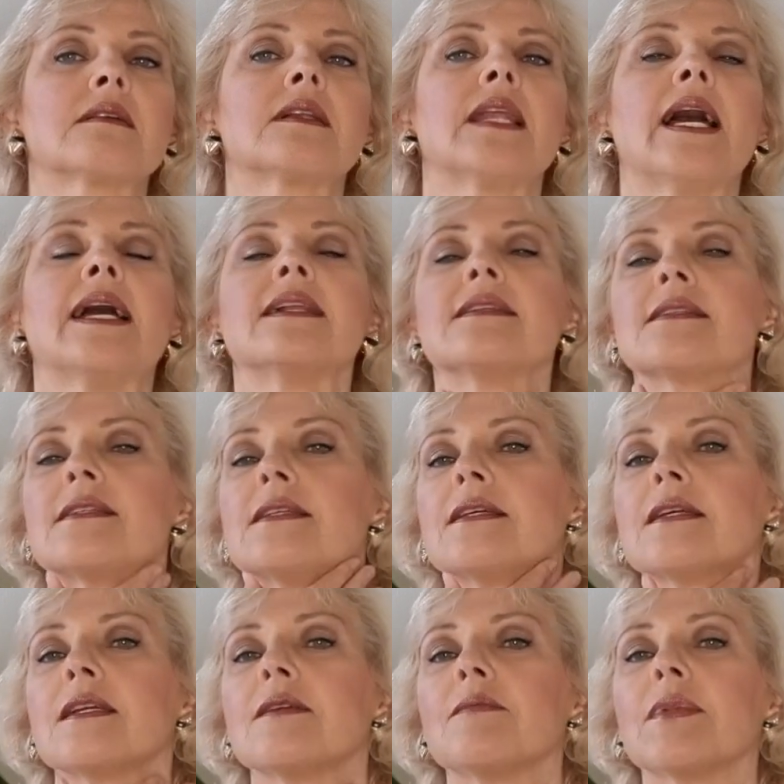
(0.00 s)
glands
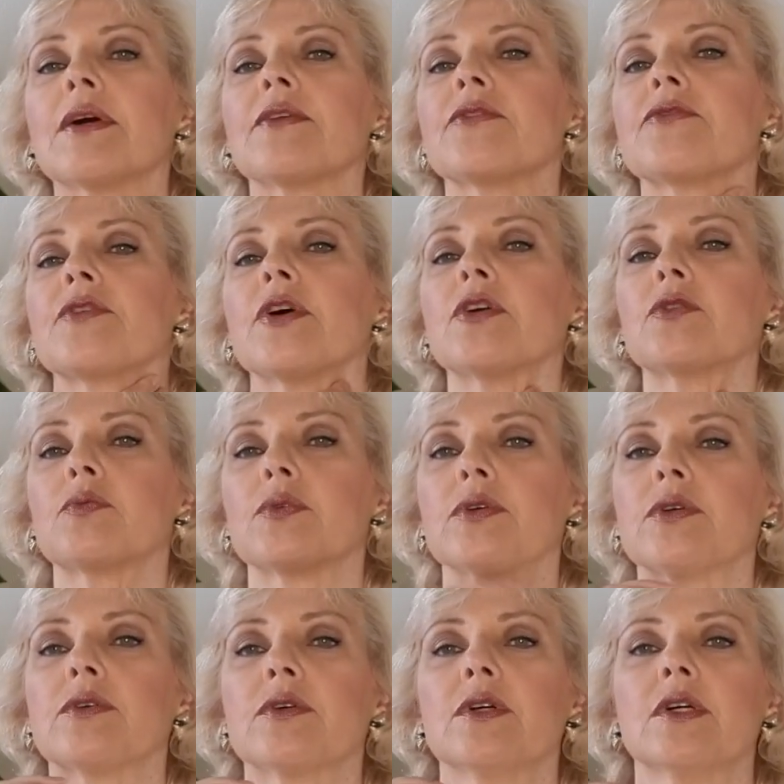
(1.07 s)
here in my throat
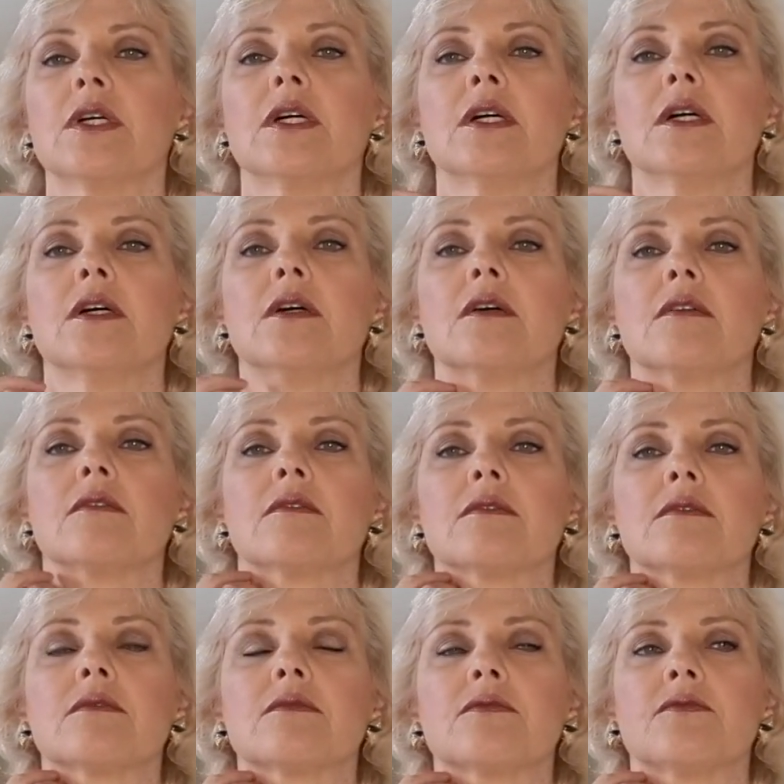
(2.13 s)
were
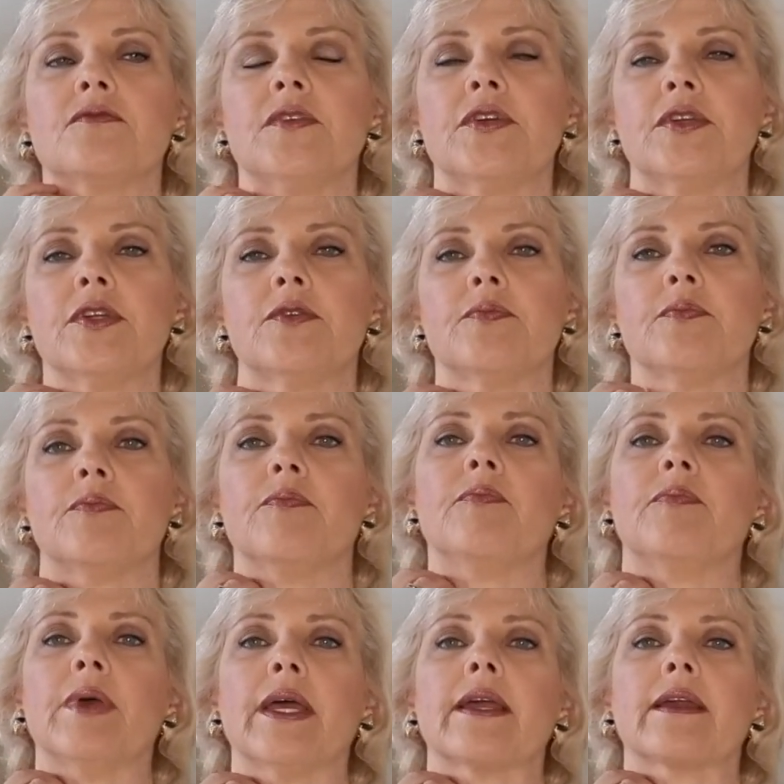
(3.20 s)
very
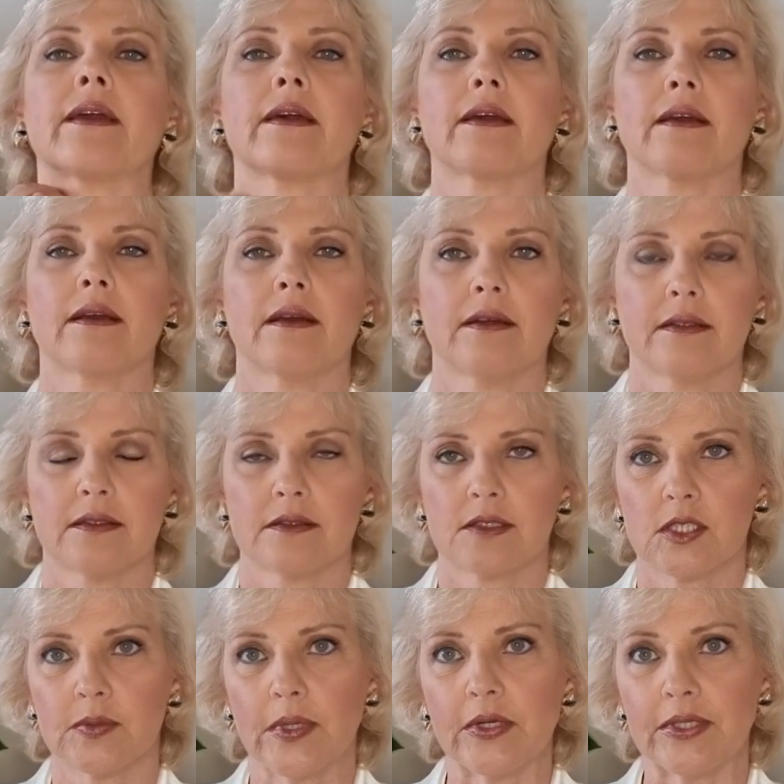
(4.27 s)
big,
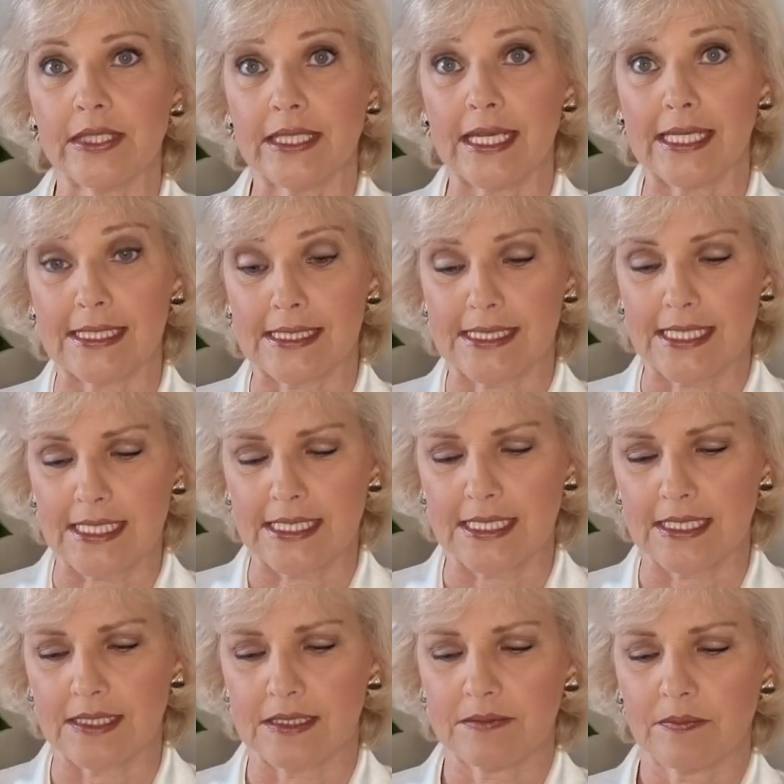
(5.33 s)
swollen, and
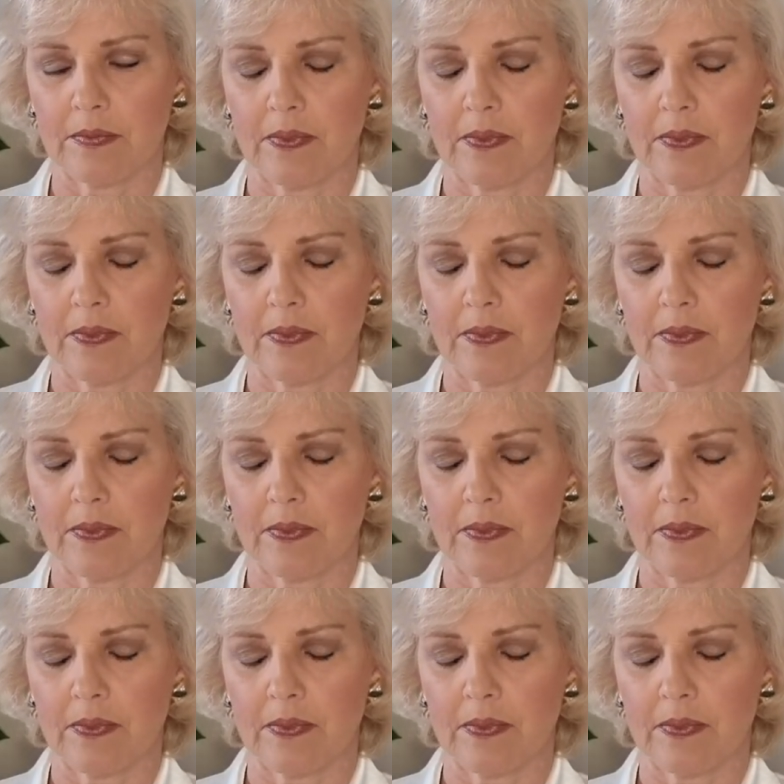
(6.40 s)
tender.